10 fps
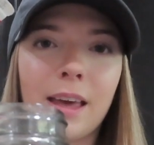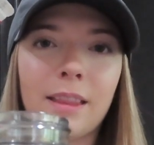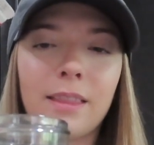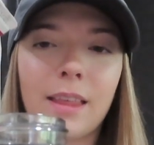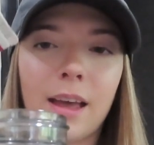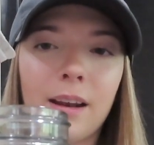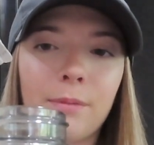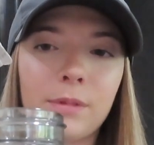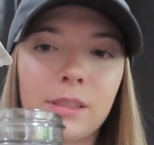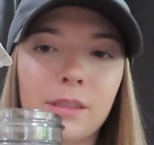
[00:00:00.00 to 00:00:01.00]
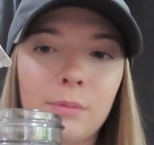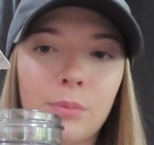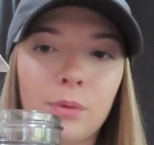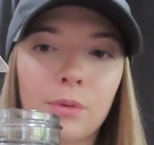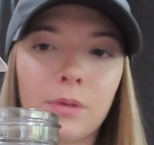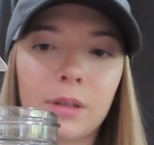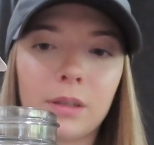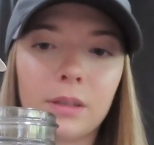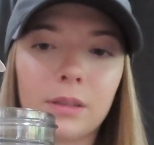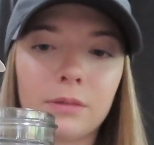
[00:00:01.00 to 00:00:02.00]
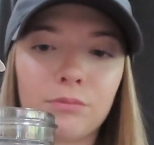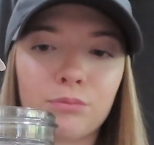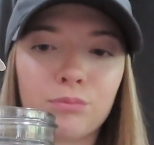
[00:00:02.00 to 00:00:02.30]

And then I'm just gonna pour